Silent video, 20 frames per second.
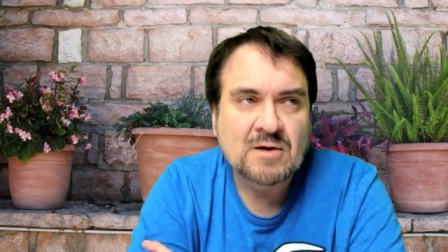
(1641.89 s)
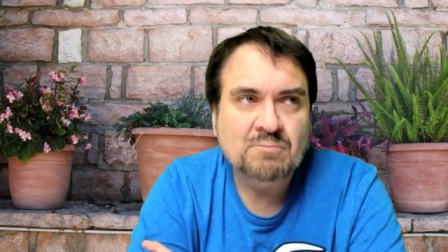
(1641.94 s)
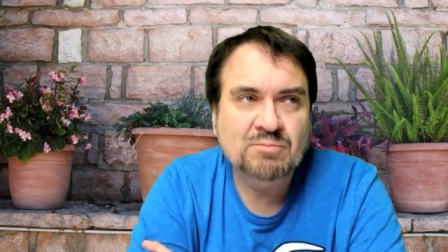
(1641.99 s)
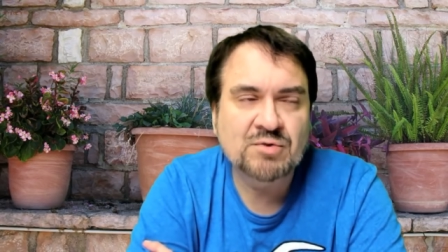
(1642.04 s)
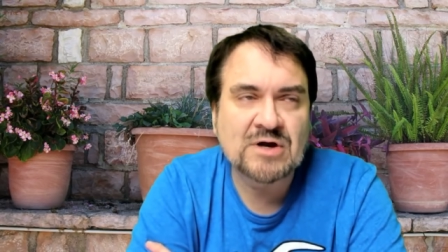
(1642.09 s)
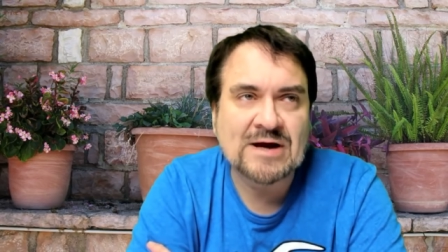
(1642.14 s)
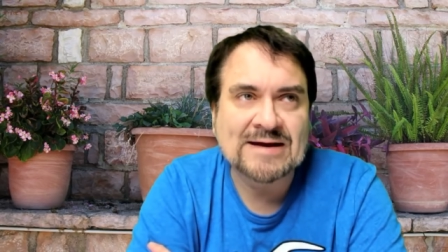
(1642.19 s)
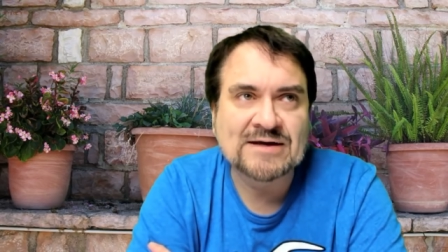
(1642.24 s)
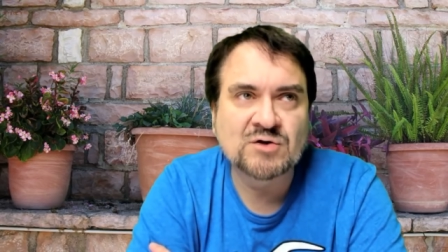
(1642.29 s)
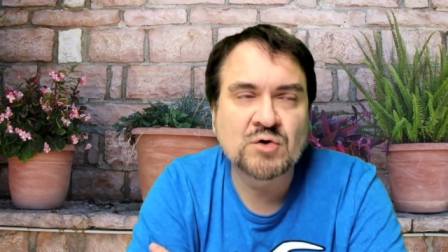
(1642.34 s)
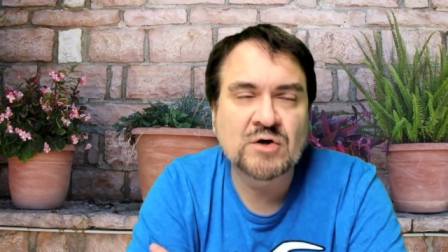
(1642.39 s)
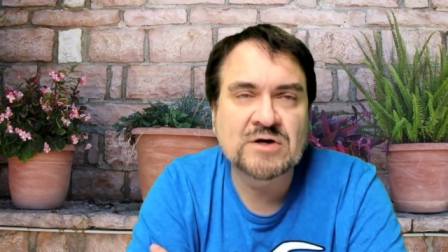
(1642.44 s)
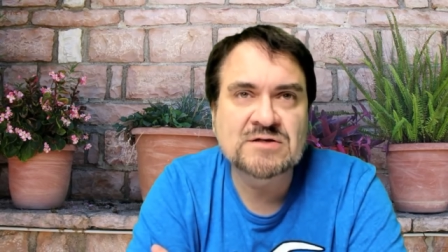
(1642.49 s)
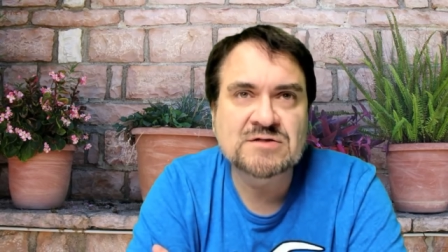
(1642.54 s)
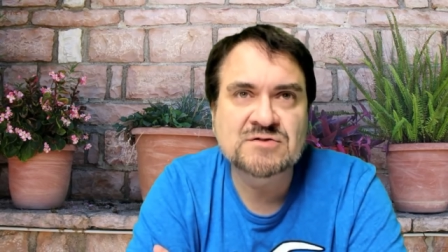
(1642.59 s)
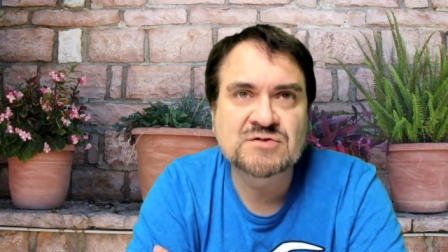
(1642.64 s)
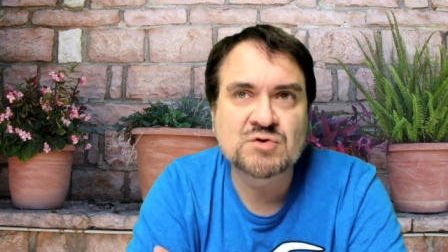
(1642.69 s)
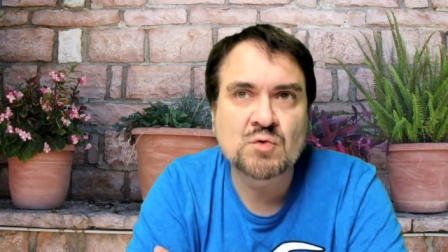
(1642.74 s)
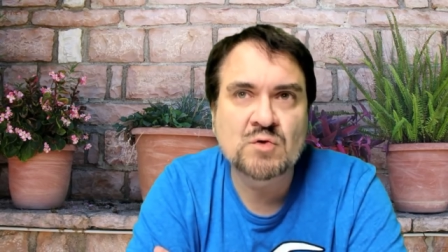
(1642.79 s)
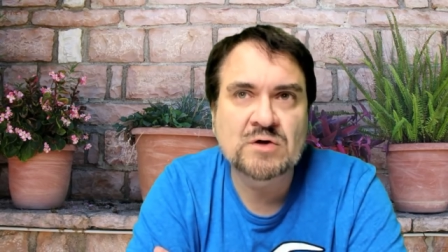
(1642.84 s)
But I
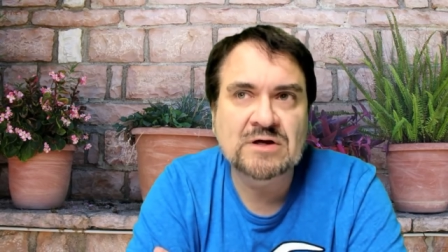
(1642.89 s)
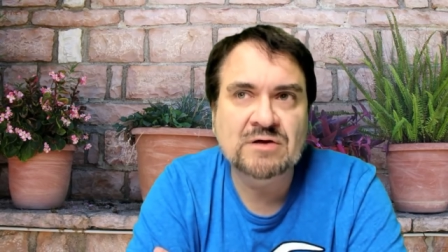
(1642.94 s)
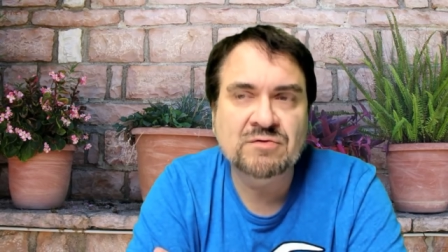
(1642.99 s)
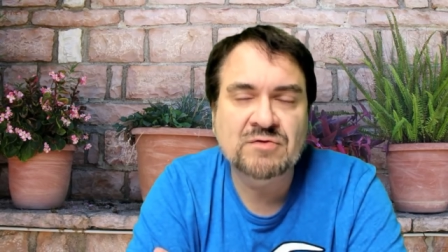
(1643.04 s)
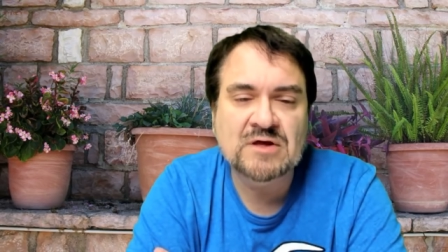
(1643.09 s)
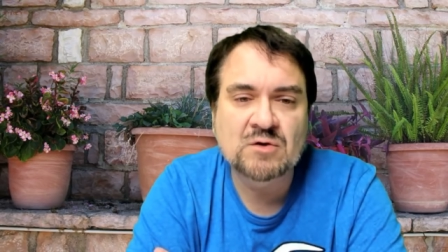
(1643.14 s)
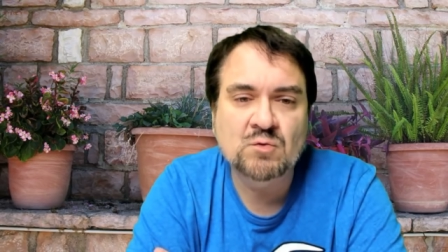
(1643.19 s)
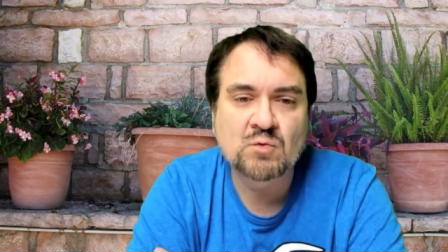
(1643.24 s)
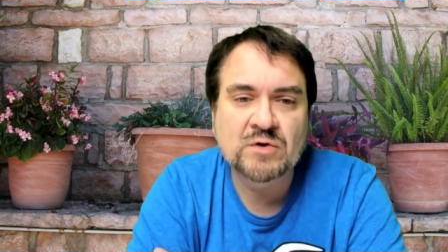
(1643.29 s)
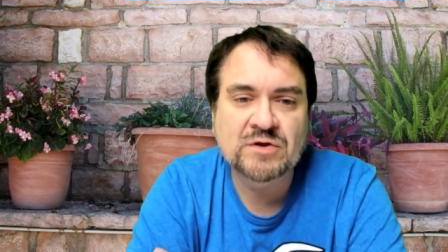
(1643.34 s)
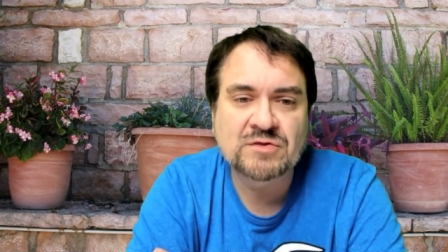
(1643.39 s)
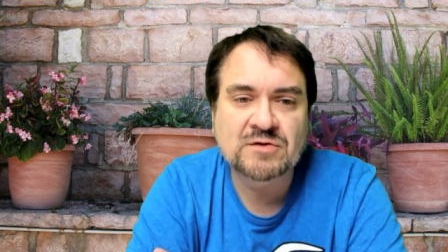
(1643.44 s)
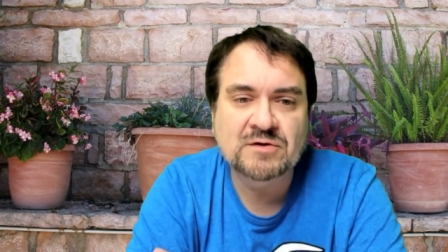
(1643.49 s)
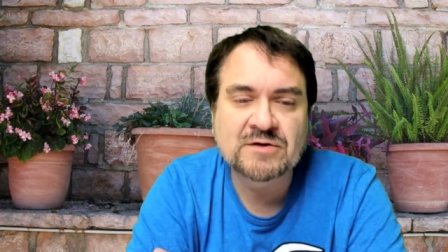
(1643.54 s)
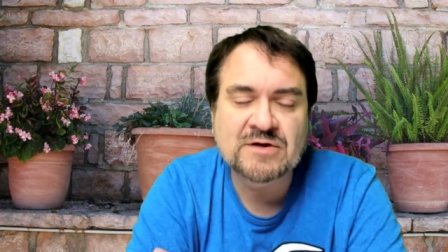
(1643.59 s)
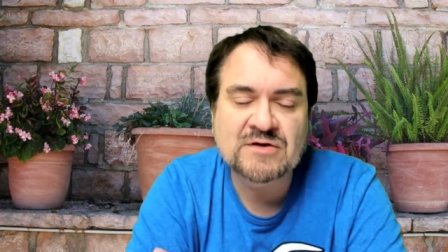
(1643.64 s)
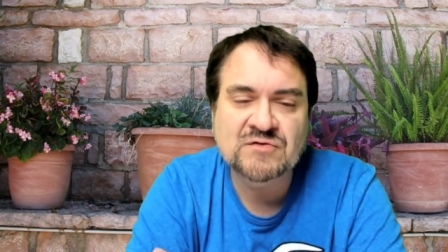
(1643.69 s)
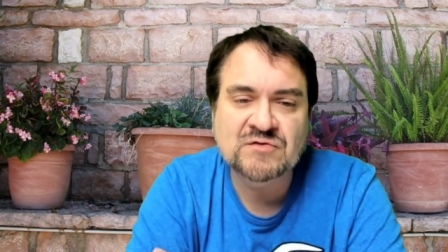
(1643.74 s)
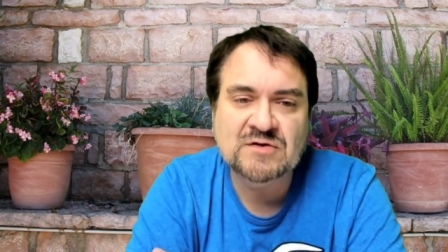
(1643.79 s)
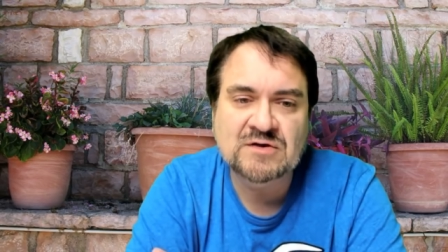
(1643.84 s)
couldn't do anything with the
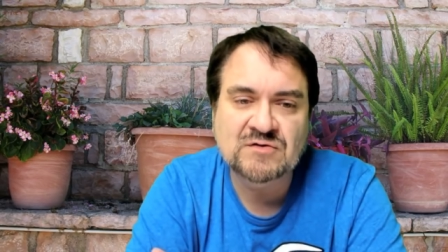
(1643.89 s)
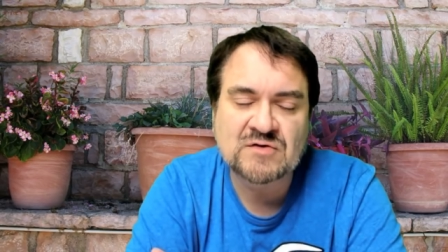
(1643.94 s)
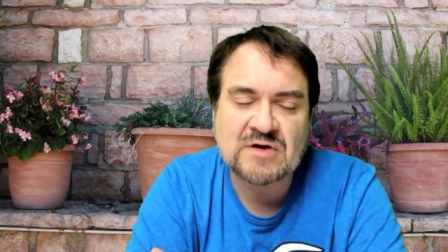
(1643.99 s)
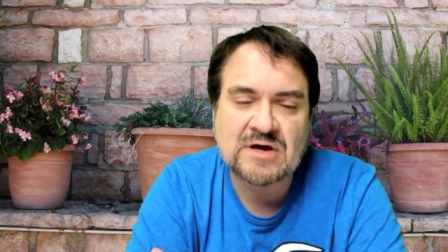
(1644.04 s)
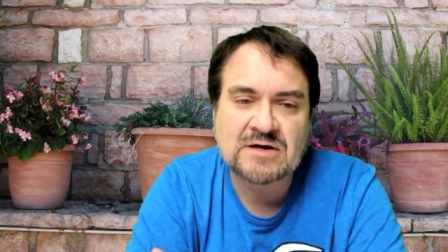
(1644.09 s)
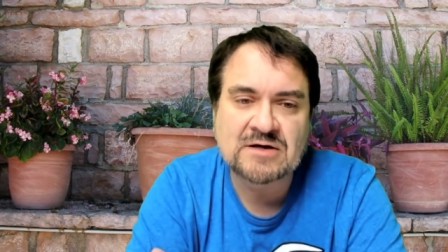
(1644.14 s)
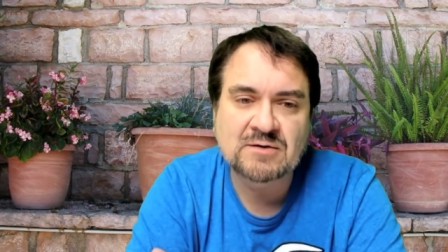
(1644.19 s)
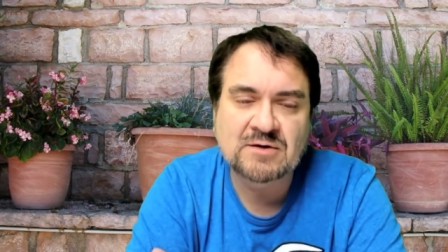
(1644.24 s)
listings on